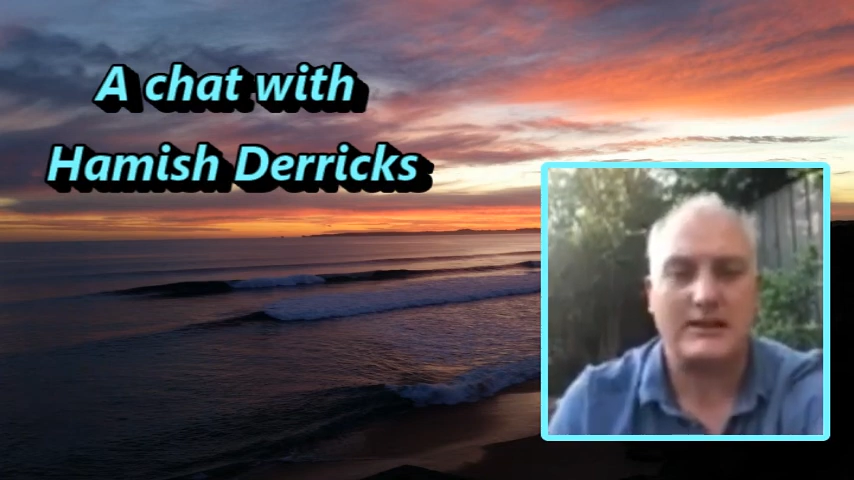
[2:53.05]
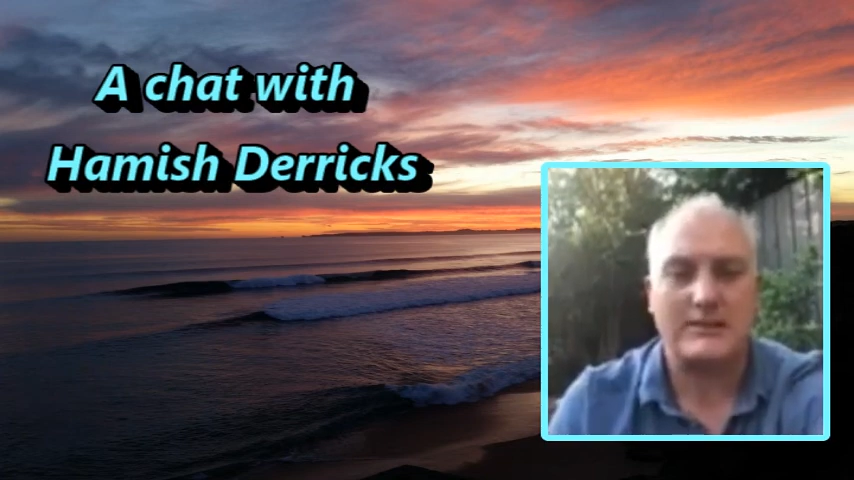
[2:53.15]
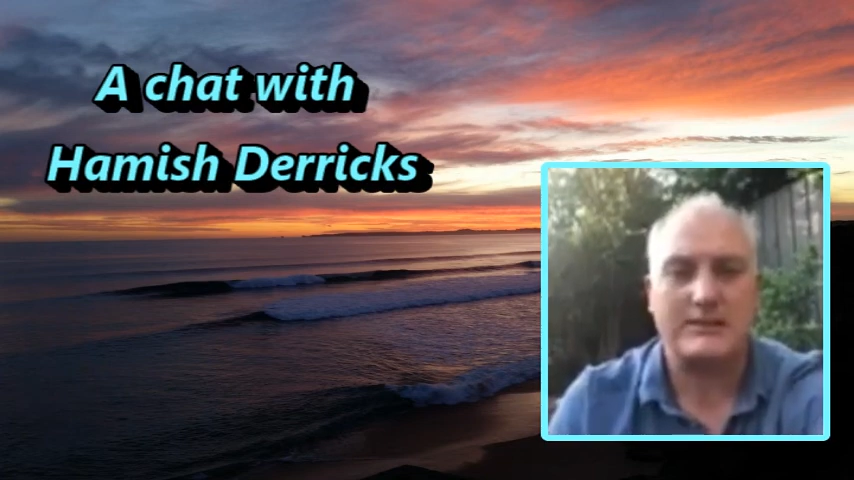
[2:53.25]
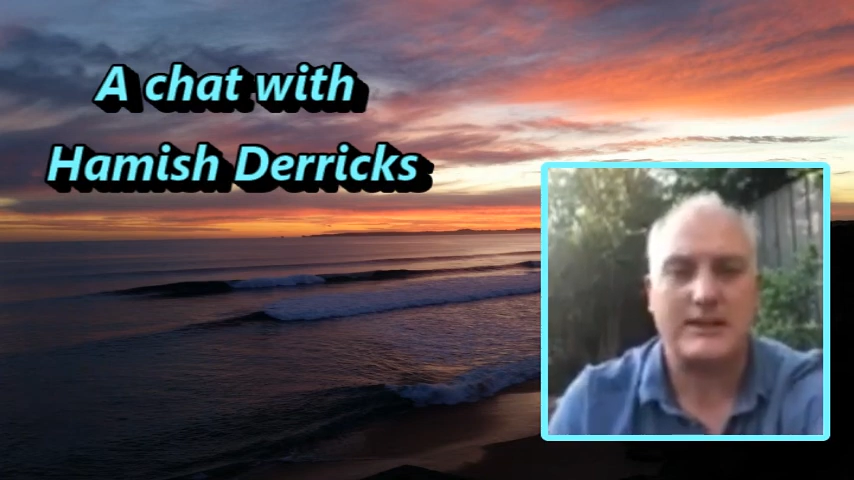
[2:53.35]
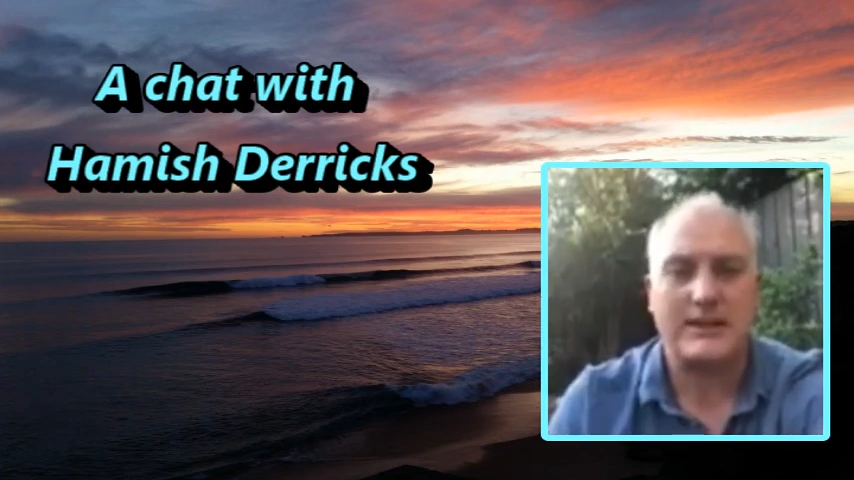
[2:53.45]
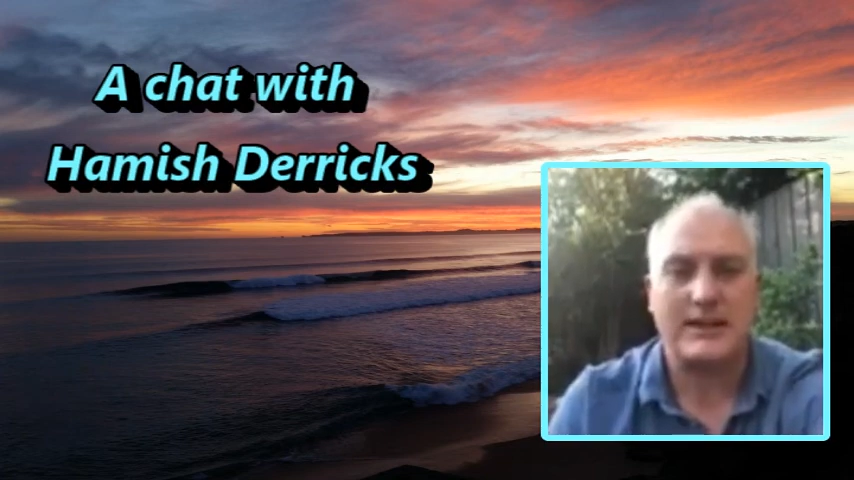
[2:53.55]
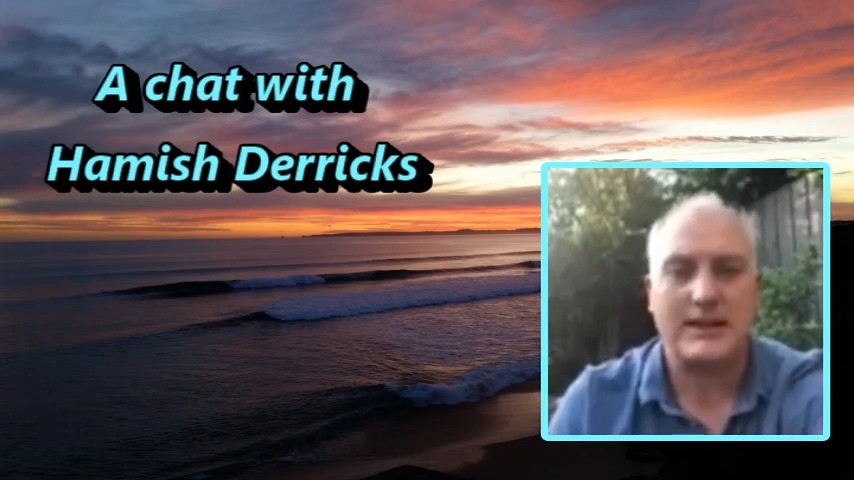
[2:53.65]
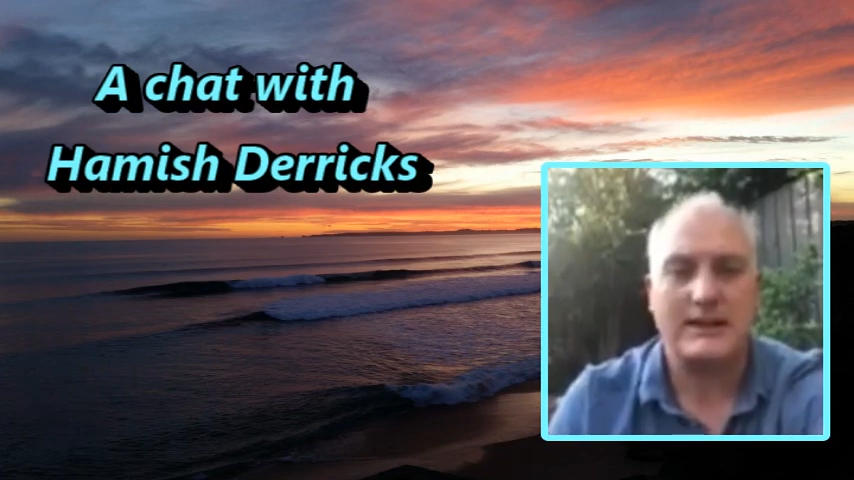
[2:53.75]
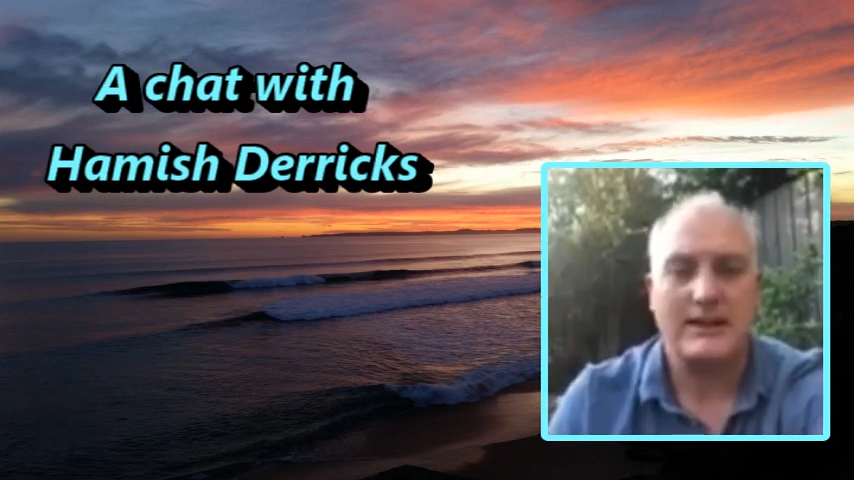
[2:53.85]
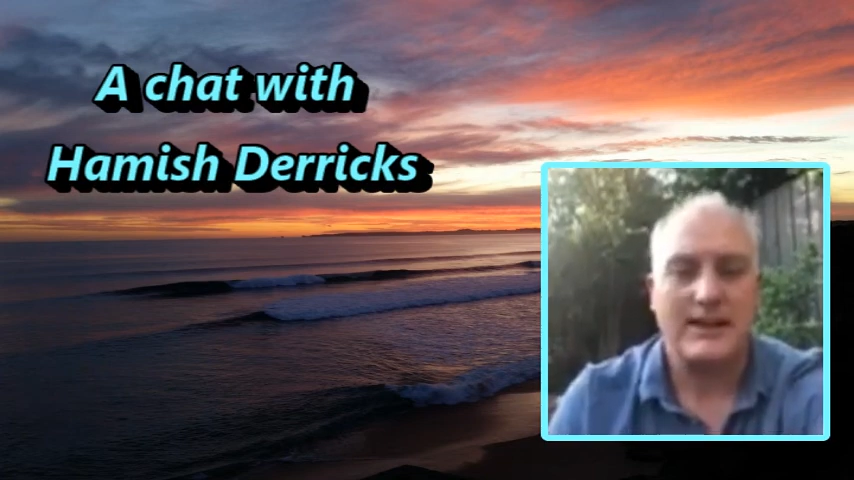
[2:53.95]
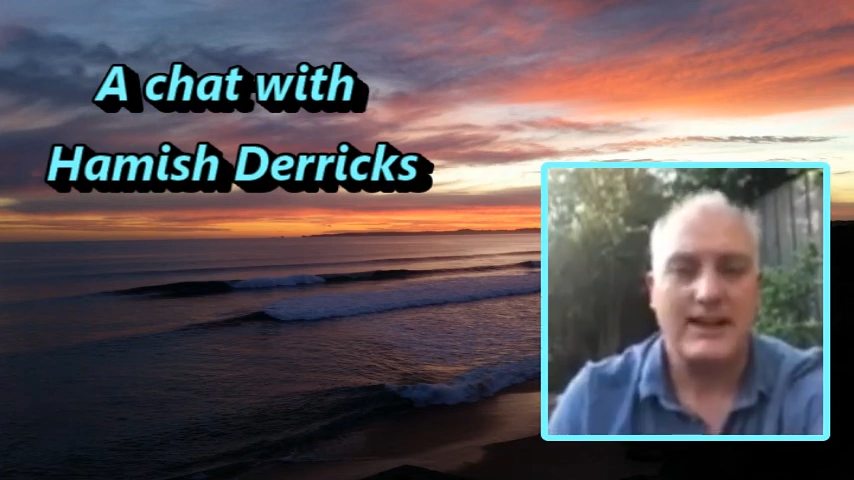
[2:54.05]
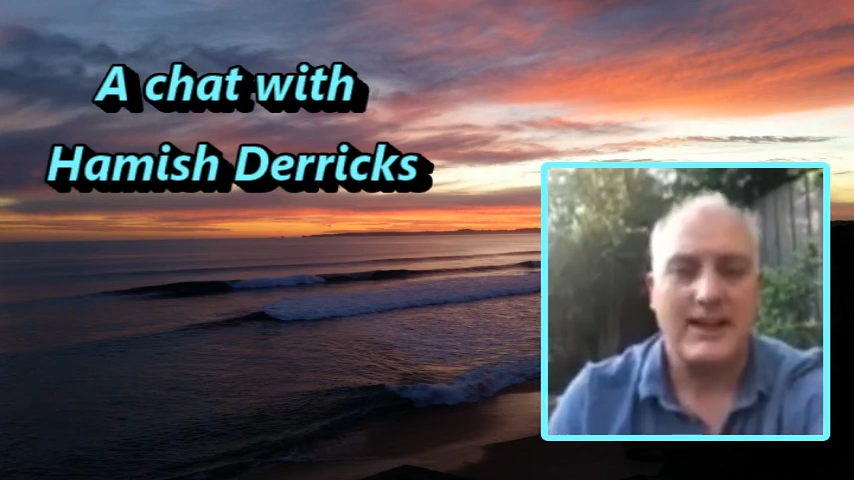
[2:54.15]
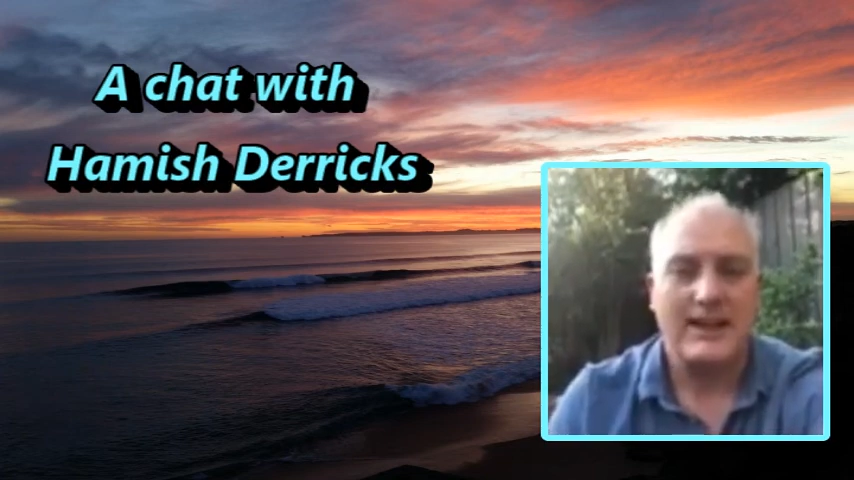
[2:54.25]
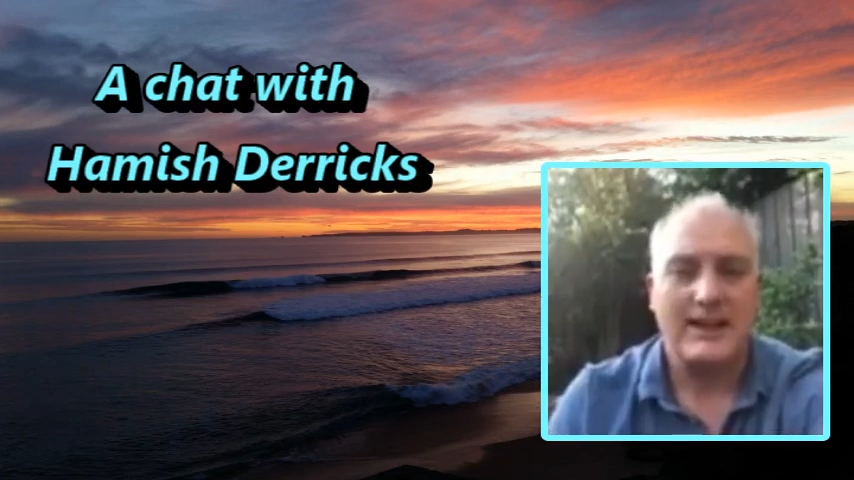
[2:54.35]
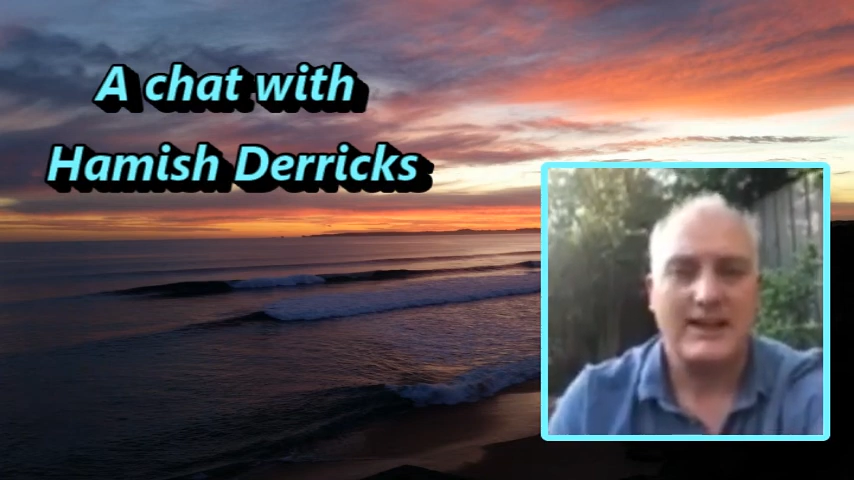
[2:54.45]
Come and say good day,
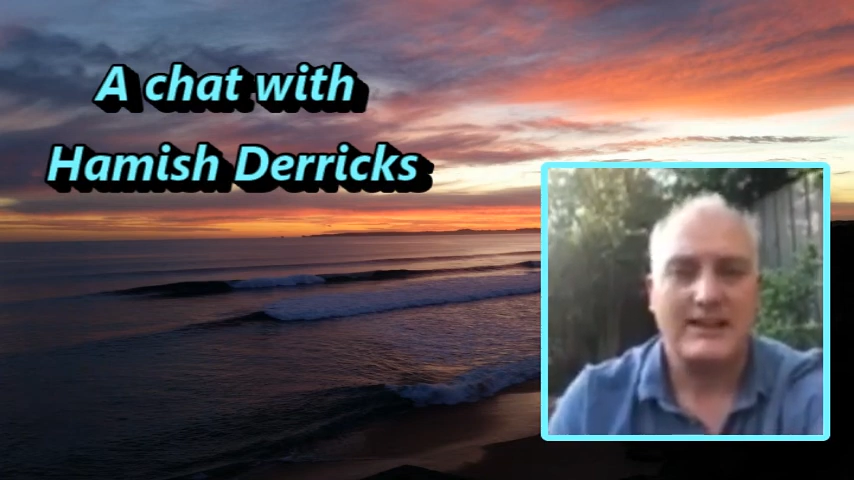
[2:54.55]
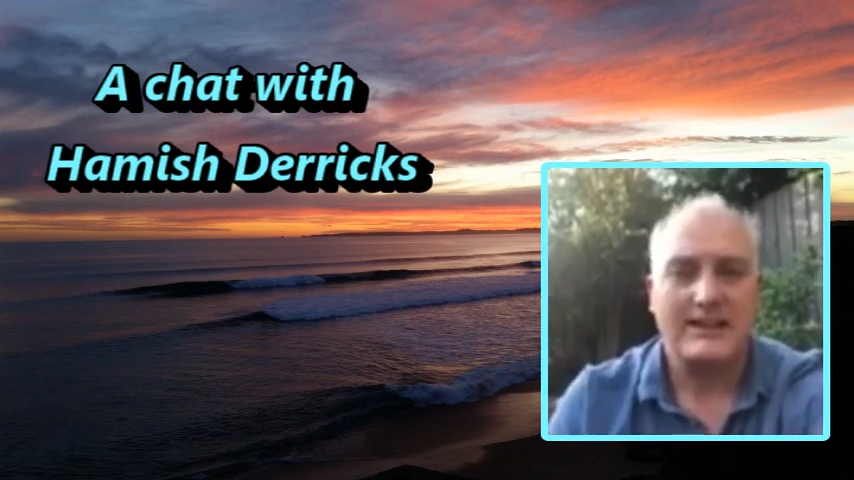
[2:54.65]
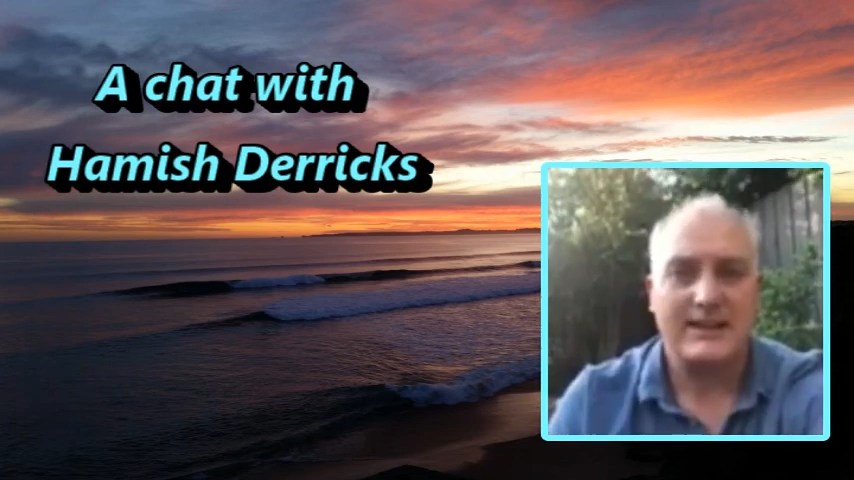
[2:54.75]
and